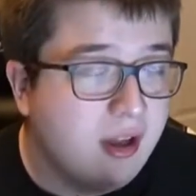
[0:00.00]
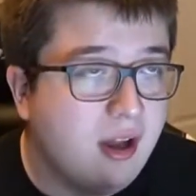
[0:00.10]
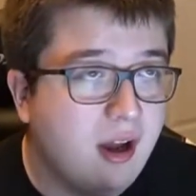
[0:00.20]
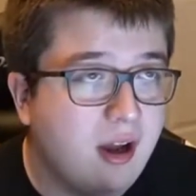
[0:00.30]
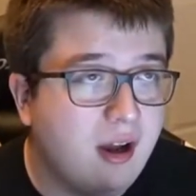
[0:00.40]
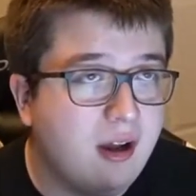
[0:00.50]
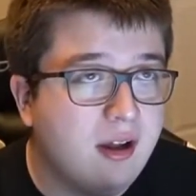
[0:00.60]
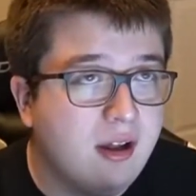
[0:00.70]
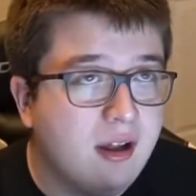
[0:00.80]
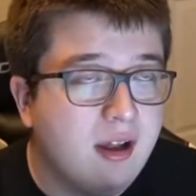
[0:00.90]

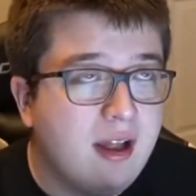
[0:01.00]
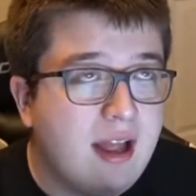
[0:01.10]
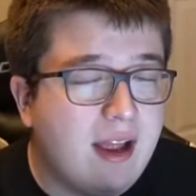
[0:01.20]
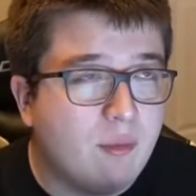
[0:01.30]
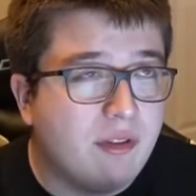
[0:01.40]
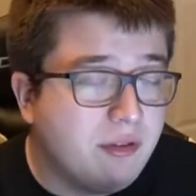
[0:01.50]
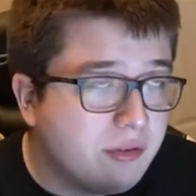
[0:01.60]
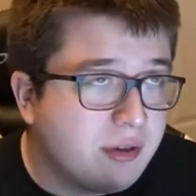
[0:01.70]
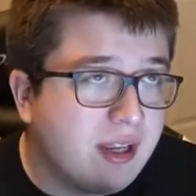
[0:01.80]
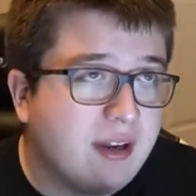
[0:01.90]
And with
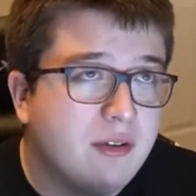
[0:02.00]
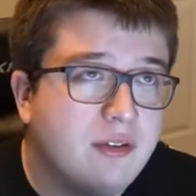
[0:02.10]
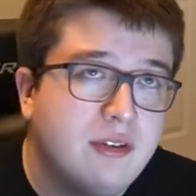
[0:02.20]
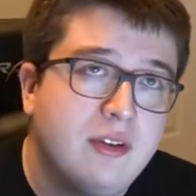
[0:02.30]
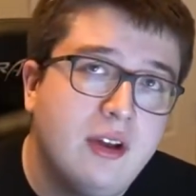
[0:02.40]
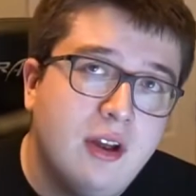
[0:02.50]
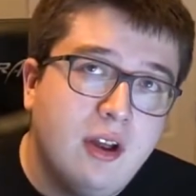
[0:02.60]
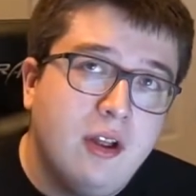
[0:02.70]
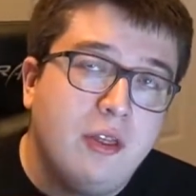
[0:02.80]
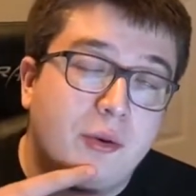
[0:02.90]
user accounts,
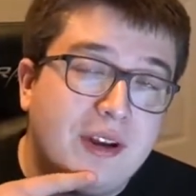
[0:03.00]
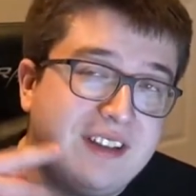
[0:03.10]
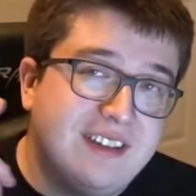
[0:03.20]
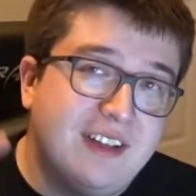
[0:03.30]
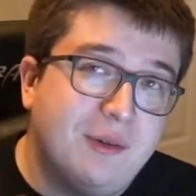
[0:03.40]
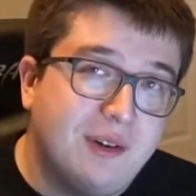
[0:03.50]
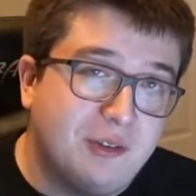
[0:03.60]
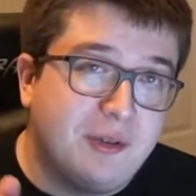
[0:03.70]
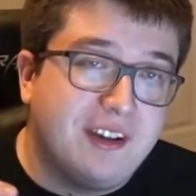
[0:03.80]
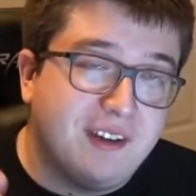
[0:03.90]
the reasoning was
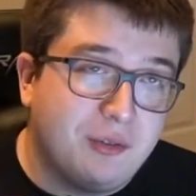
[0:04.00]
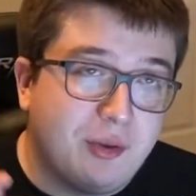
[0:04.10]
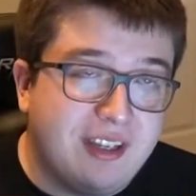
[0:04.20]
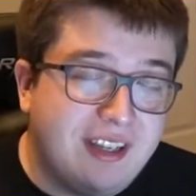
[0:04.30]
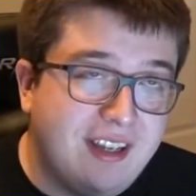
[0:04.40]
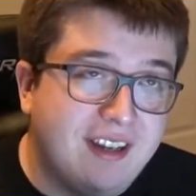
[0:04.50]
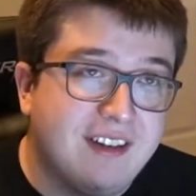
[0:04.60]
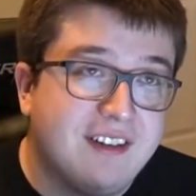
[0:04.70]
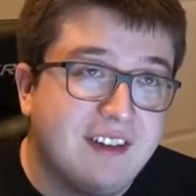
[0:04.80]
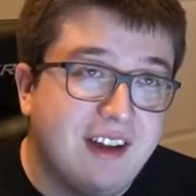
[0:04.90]
because we need
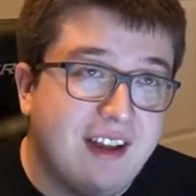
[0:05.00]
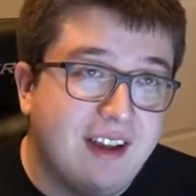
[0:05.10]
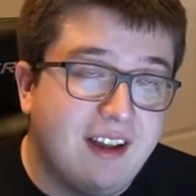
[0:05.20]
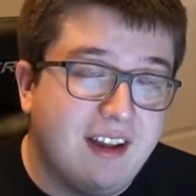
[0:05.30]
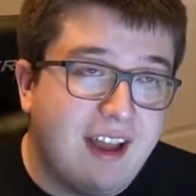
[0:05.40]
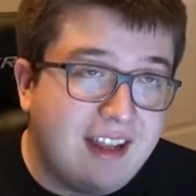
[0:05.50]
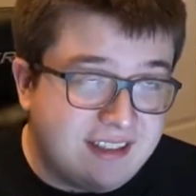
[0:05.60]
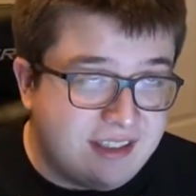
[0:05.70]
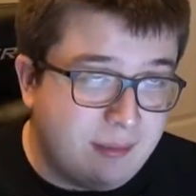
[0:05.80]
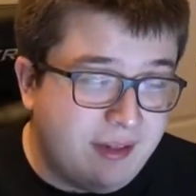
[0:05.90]

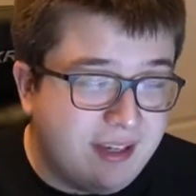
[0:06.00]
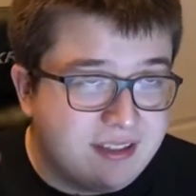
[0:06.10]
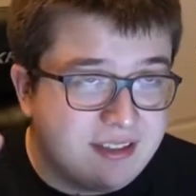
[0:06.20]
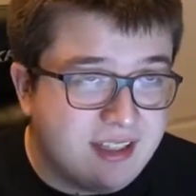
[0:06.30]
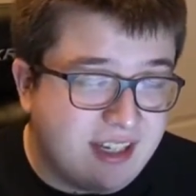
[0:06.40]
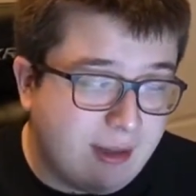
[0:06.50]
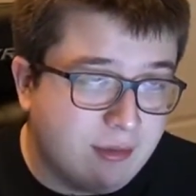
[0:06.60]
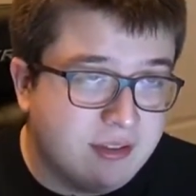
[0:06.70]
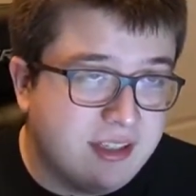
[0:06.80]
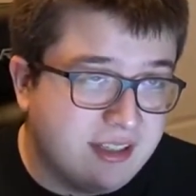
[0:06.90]
HTTPS
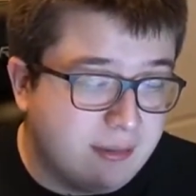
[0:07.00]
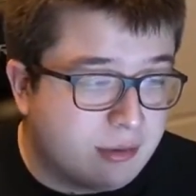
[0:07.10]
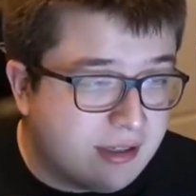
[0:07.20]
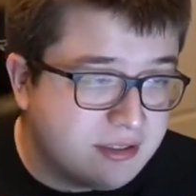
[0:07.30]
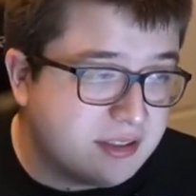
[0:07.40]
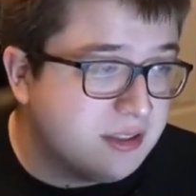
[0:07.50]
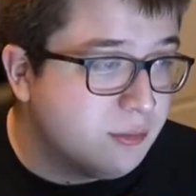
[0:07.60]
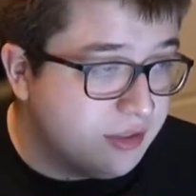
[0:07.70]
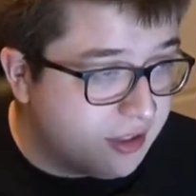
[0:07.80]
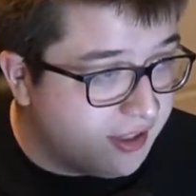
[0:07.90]
enabled in the browser
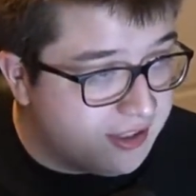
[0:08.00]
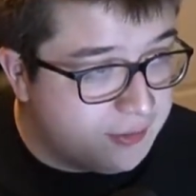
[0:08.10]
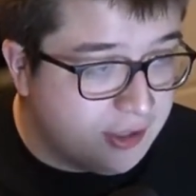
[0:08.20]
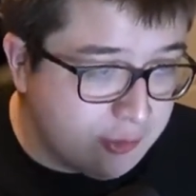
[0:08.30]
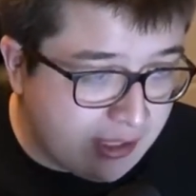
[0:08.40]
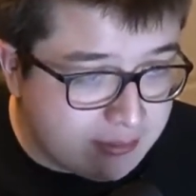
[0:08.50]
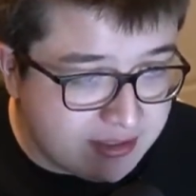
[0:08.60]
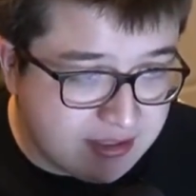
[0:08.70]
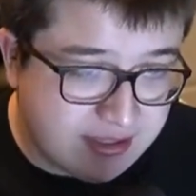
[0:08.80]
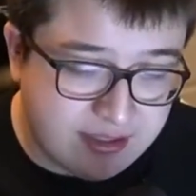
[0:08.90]
when talking to a home games
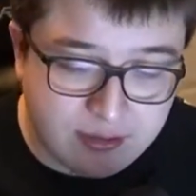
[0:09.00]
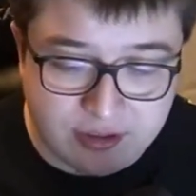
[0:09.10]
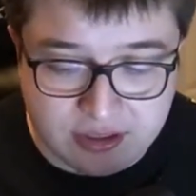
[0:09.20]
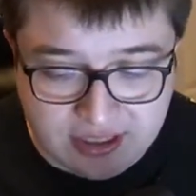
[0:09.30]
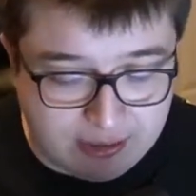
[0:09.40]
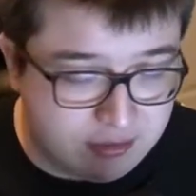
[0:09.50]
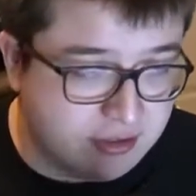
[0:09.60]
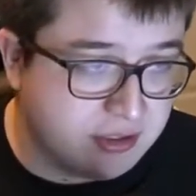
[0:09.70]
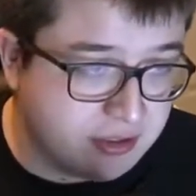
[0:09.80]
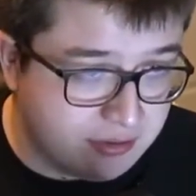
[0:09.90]
instance, which
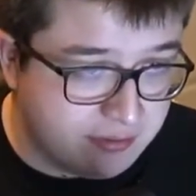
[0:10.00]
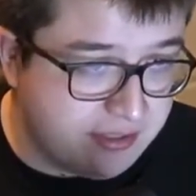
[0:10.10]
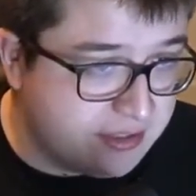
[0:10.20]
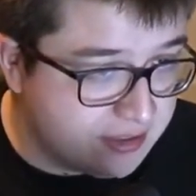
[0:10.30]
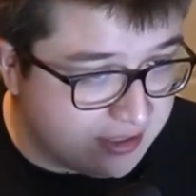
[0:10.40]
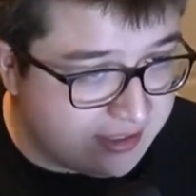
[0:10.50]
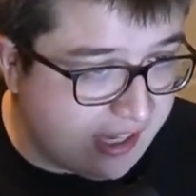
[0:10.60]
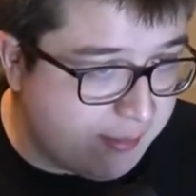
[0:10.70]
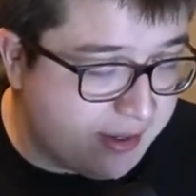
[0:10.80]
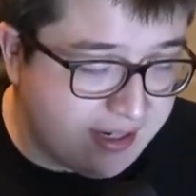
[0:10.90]
enables certain features like
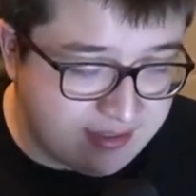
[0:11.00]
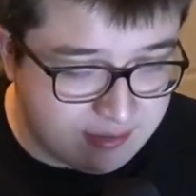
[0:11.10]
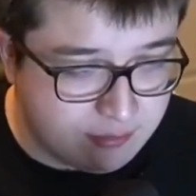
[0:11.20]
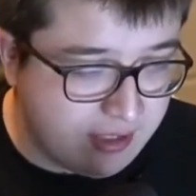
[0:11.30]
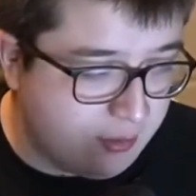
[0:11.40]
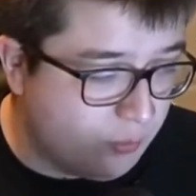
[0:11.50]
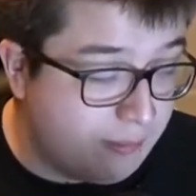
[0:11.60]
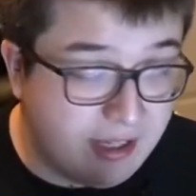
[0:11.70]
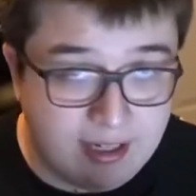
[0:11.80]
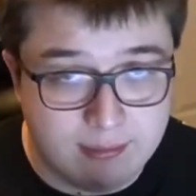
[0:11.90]
gamepads and
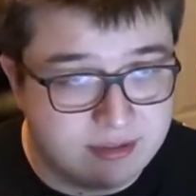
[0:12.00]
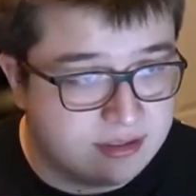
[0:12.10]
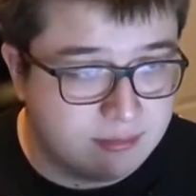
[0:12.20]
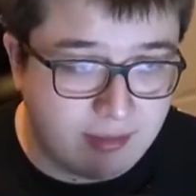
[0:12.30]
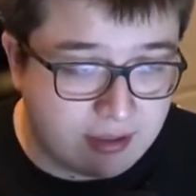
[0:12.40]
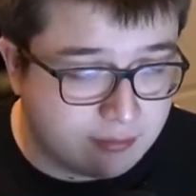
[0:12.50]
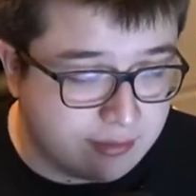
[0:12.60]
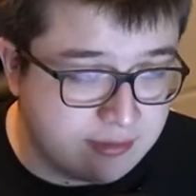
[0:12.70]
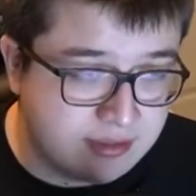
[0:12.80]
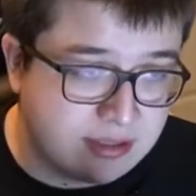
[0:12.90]
webcams and
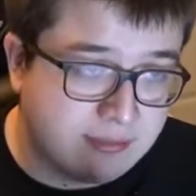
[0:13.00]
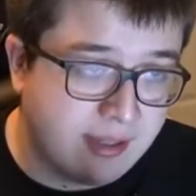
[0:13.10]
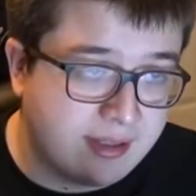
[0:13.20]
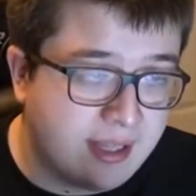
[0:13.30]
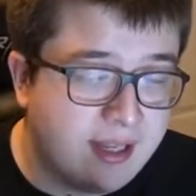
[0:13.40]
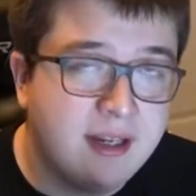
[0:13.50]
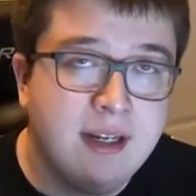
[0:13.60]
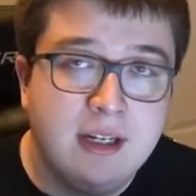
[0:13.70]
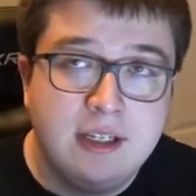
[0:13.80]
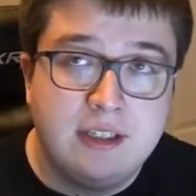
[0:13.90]
microphones and stuff like that.
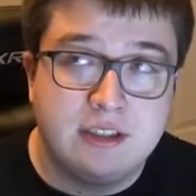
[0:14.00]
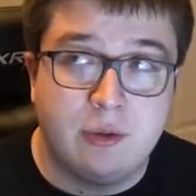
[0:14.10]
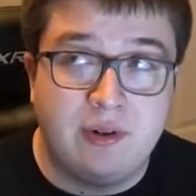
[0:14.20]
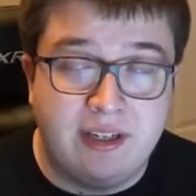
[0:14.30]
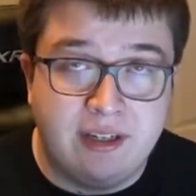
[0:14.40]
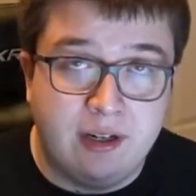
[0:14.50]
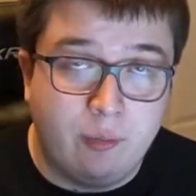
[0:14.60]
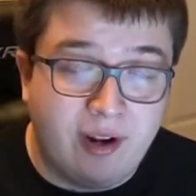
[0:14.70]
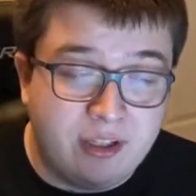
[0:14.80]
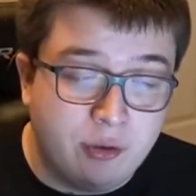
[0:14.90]
So we needed a
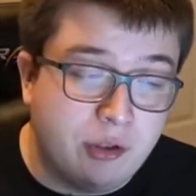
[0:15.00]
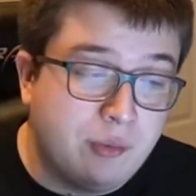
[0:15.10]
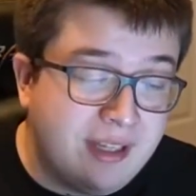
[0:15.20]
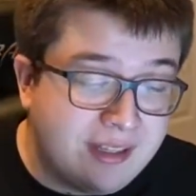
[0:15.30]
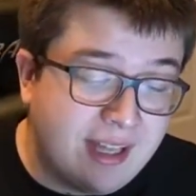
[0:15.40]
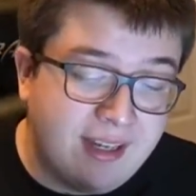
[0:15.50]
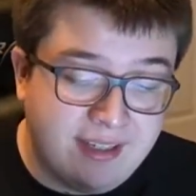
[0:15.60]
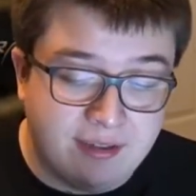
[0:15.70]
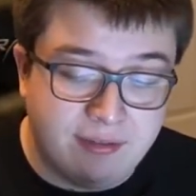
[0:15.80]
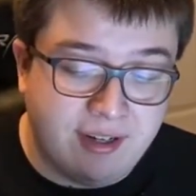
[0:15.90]
way to uniquely
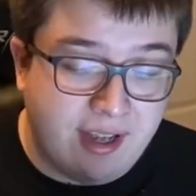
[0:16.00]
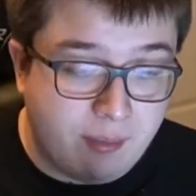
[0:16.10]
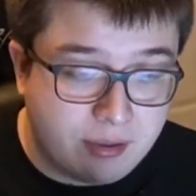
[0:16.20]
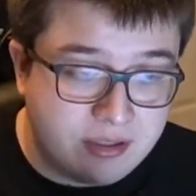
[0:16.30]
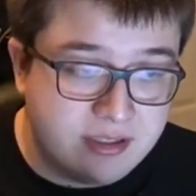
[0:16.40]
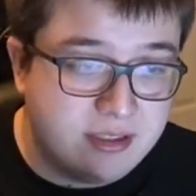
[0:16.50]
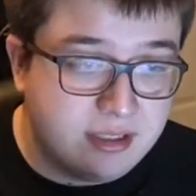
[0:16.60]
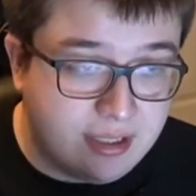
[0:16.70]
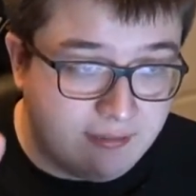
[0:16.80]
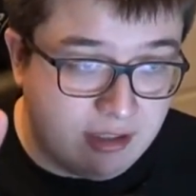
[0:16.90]
identify a person
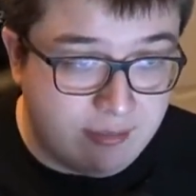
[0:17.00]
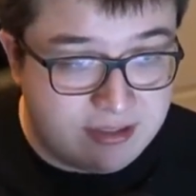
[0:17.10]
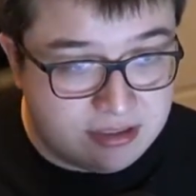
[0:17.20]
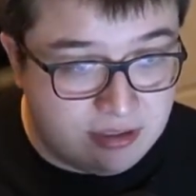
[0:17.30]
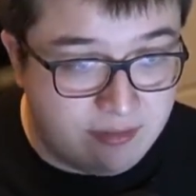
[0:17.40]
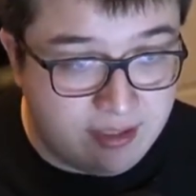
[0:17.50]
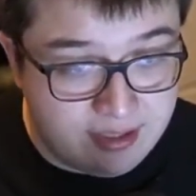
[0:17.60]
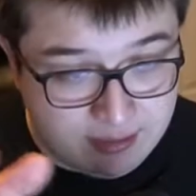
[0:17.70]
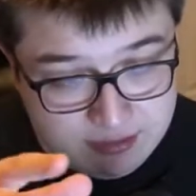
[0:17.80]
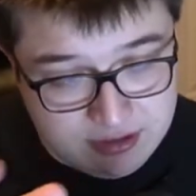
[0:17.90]
and give them a certificate
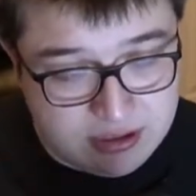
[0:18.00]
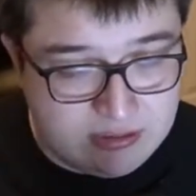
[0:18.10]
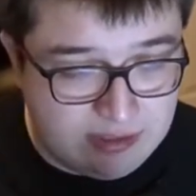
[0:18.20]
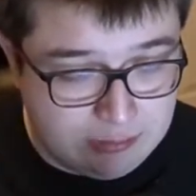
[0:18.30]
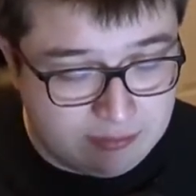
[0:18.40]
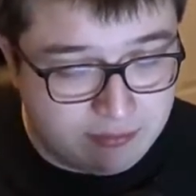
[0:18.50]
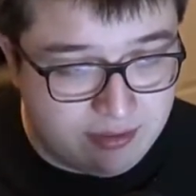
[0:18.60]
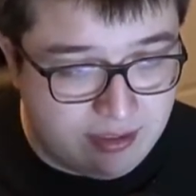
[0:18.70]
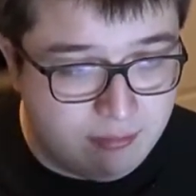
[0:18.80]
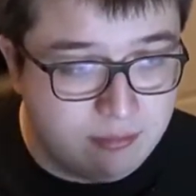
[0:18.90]
that was just available for
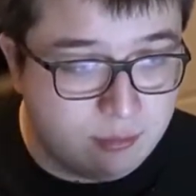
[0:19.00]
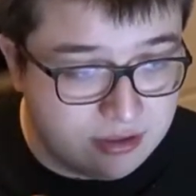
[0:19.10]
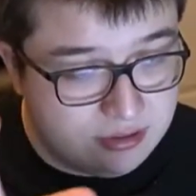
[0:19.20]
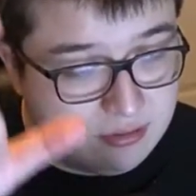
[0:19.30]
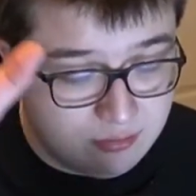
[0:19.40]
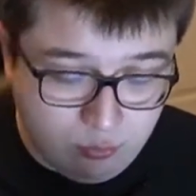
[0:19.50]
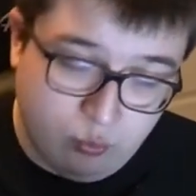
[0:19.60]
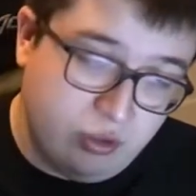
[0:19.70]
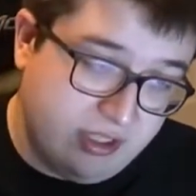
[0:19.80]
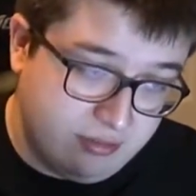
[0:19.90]
them, which
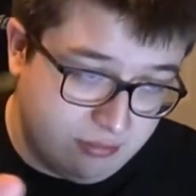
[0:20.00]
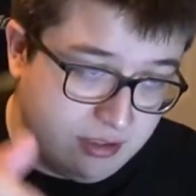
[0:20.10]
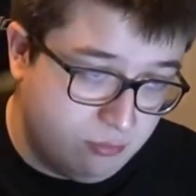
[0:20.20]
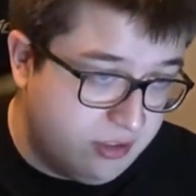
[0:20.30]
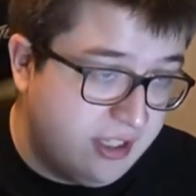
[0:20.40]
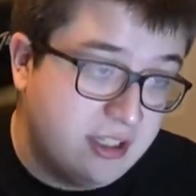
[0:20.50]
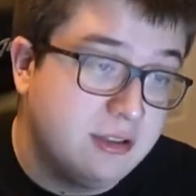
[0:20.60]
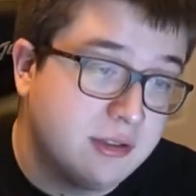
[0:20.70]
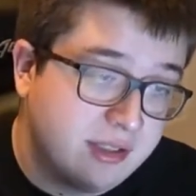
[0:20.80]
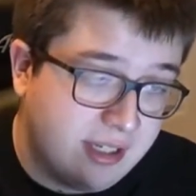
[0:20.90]
we need a
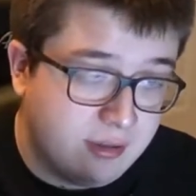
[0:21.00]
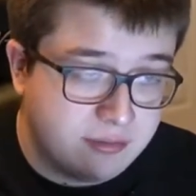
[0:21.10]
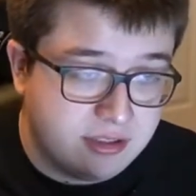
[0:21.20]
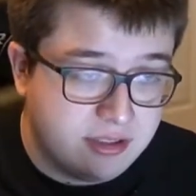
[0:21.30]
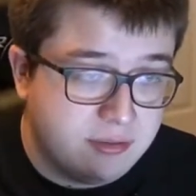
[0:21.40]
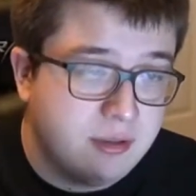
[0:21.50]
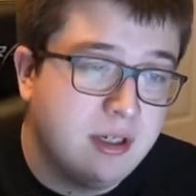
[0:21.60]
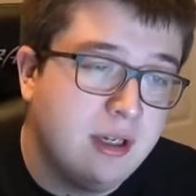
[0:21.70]
user account to do.